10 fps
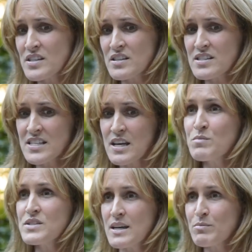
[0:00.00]
that Tim
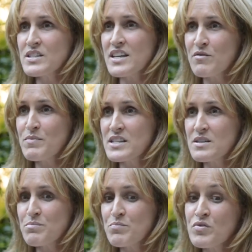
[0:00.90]
was able to give me
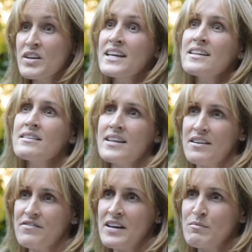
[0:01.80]
to bring
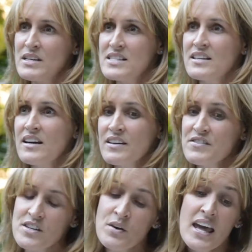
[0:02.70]
that family to life.
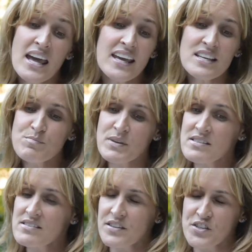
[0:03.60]
So he's been
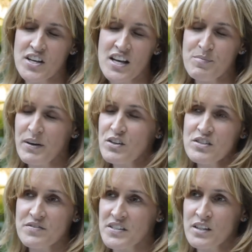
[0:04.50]
such a help. I
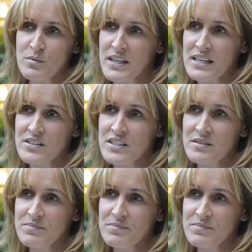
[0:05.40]
couldn't have done it without him.